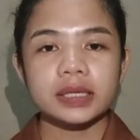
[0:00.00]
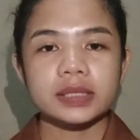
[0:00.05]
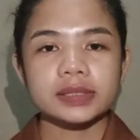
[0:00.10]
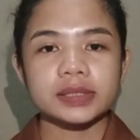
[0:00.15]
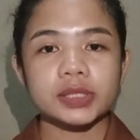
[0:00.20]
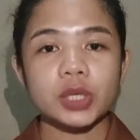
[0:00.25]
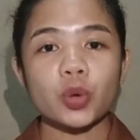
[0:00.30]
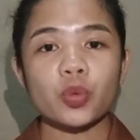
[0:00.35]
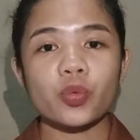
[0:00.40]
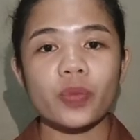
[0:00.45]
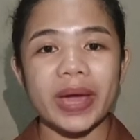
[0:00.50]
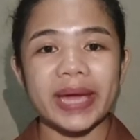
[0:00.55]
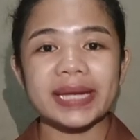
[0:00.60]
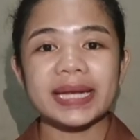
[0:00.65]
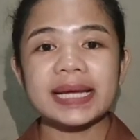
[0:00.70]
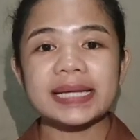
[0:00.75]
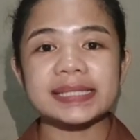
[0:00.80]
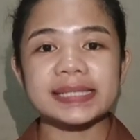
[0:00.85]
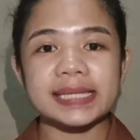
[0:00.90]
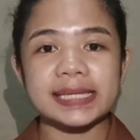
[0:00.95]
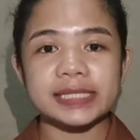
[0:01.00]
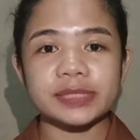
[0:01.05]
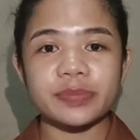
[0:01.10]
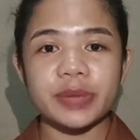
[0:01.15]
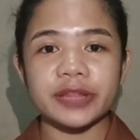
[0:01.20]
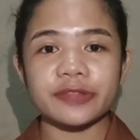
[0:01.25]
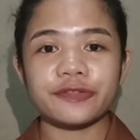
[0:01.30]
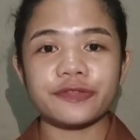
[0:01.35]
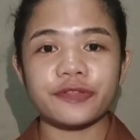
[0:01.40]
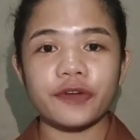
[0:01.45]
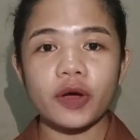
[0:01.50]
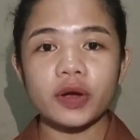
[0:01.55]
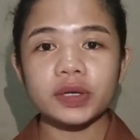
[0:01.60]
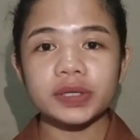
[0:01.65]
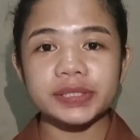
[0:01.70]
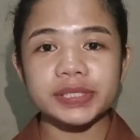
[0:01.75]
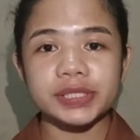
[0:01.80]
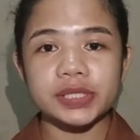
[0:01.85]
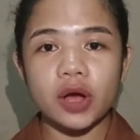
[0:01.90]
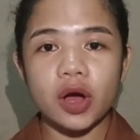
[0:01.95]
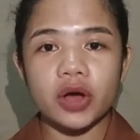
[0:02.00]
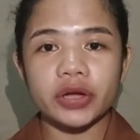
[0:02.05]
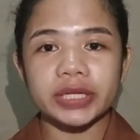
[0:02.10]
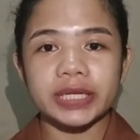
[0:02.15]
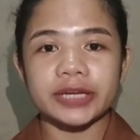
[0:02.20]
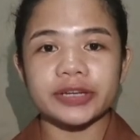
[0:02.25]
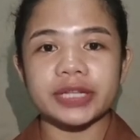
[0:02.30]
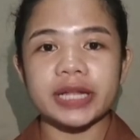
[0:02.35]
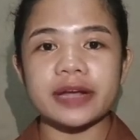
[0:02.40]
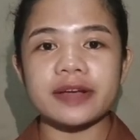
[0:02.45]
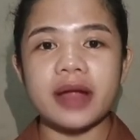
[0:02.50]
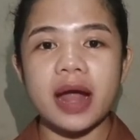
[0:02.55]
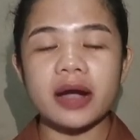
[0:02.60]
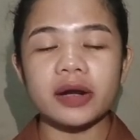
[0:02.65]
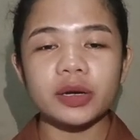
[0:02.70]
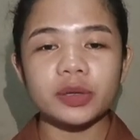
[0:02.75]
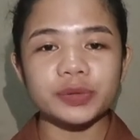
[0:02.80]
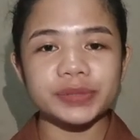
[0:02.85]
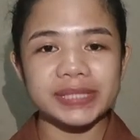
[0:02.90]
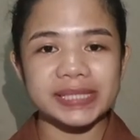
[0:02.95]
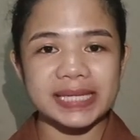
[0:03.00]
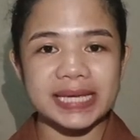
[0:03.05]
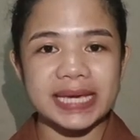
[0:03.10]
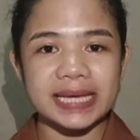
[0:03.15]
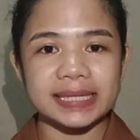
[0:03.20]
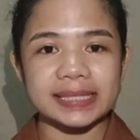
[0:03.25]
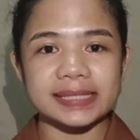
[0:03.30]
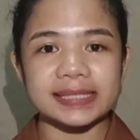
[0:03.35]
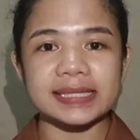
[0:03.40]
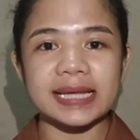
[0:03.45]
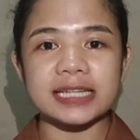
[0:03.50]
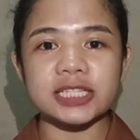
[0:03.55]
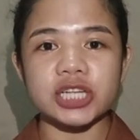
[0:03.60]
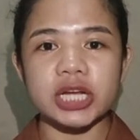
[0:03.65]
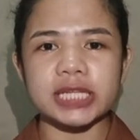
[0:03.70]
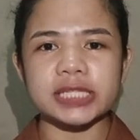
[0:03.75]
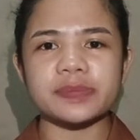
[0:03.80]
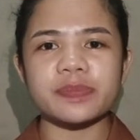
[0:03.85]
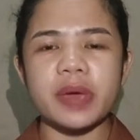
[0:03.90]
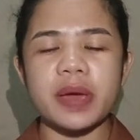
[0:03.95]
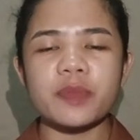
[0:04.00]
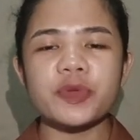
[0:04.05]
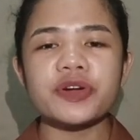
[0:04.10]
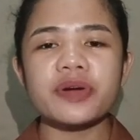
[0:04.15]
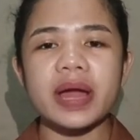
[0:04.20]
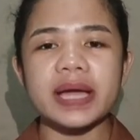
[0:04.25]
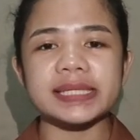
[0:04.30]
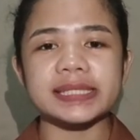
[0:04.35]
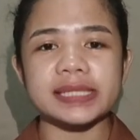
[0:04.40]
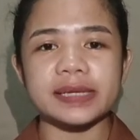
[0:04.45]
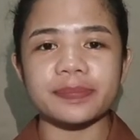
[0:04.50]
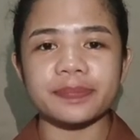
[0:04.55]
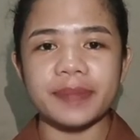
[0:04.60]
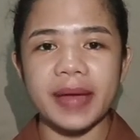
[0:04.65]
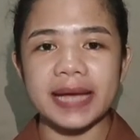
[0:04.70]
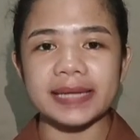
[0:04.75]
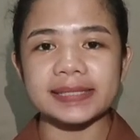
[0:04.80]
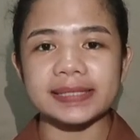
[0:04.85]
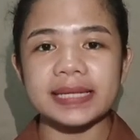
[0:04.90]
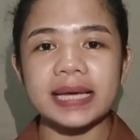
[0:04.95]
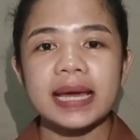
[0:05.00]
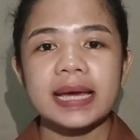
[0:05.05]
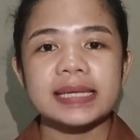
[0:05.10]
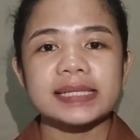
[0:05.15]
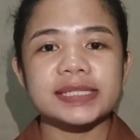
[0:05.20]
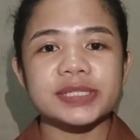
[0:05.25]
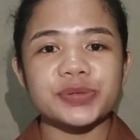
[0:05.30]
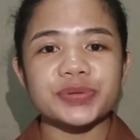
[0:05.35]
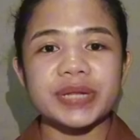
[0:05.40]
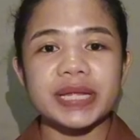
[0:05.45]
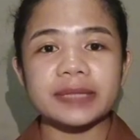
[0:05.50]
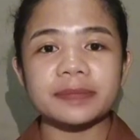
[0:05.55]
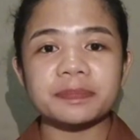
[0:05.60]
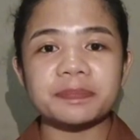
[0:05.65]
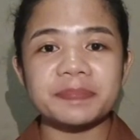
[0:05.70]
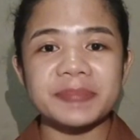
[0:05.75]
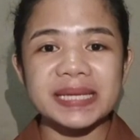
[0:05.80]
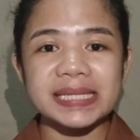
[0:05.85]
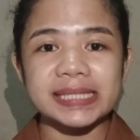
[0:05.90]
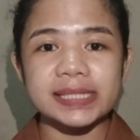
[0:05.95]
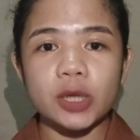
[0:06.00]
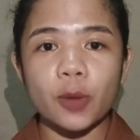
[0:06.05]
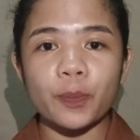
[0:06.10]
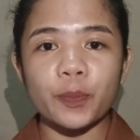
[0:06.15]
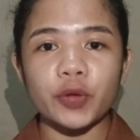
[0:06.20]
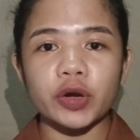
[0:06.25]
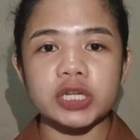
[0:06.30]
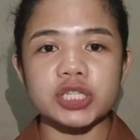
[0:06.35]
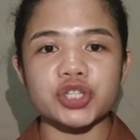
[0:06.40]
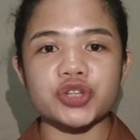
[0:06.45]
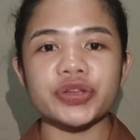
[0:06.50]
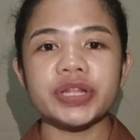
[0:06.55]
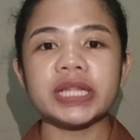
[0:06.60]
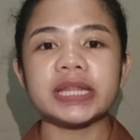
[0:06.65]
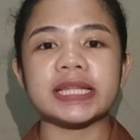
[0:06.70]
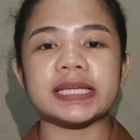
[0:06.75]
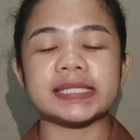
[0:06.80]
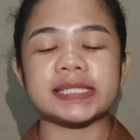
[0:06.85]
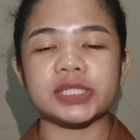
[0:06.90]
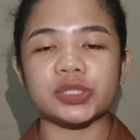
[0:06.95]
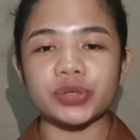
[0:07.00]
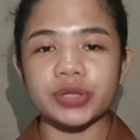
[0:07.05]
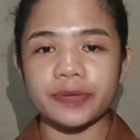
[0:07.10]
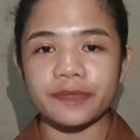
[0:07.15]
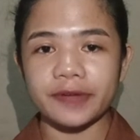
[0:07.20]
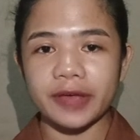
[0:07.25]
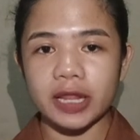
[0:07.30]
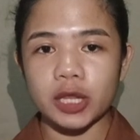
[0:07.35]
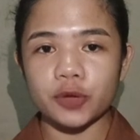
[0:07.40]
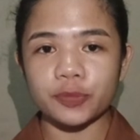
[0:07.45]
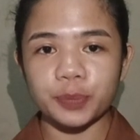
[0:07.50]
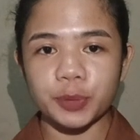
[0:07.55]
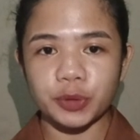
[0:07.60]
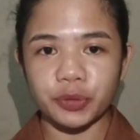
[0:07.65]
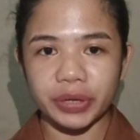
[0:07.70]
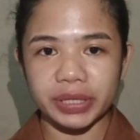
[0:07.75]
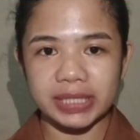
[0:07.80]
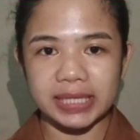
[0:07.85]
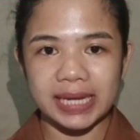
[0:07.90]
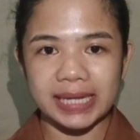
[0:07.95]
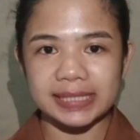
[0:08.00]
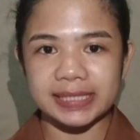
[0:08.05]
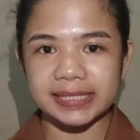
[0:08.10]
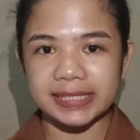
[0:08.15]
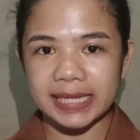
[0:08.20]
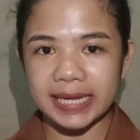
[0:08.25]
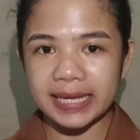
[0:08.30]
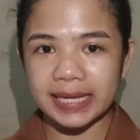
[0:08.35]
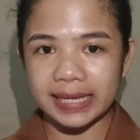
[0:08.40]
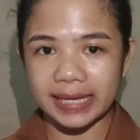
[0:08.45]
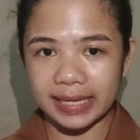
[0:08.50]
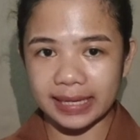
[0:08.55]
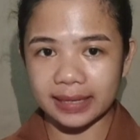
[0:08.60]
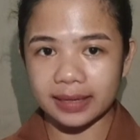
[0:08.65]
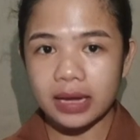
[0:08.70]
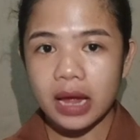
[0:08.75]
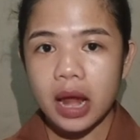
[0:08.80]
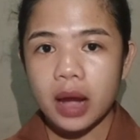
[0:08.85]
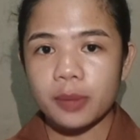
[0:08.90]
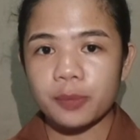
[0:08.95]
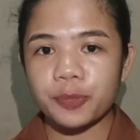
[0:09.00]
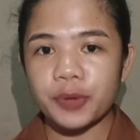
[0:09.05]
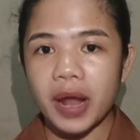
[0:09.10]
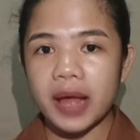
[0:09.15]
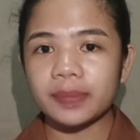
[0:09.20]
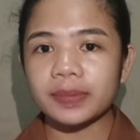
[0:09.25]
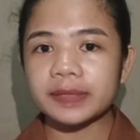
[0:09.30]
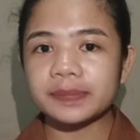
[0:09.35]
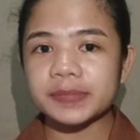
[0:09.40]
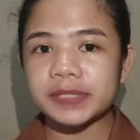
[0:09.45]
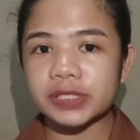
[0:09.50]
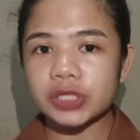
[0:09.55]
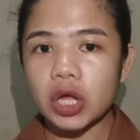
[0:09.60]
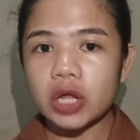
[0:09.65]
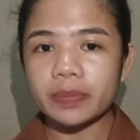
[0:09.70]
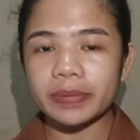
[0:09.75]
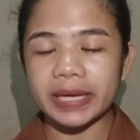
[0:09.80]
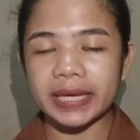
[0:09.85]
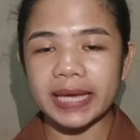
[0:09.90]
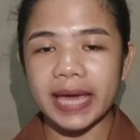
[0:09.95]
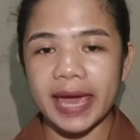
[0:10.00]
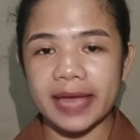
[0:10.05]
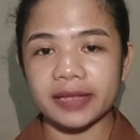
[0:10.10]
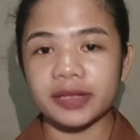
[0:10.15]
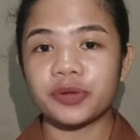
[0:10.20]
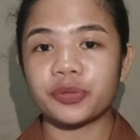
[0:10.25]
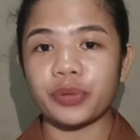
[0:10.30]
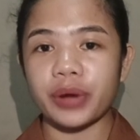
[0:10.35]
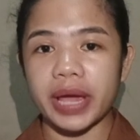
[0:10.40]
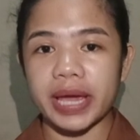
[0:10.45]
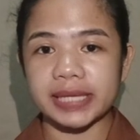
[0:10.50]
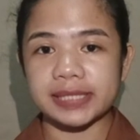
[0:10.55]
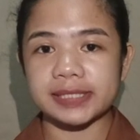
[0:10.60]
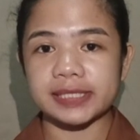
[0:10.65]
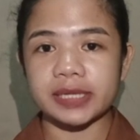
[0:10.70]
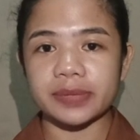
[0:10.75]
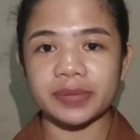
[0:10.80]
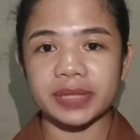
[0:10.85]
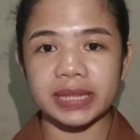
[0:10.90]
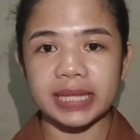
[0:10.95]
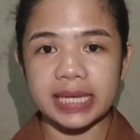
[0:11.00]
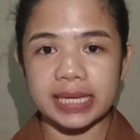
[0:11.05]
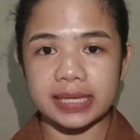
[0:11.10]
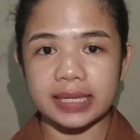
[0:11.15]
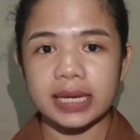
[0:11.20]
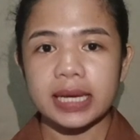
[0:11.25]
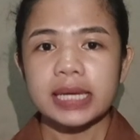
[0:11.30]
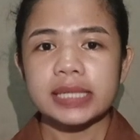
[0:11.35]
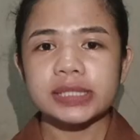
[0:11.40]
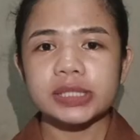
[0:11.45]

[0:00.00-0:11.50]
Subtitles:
So when assessment focuses only on a narrow skills such as memorizing facts, students miss opportunities to develop critical thinking, problem solving, and creativity.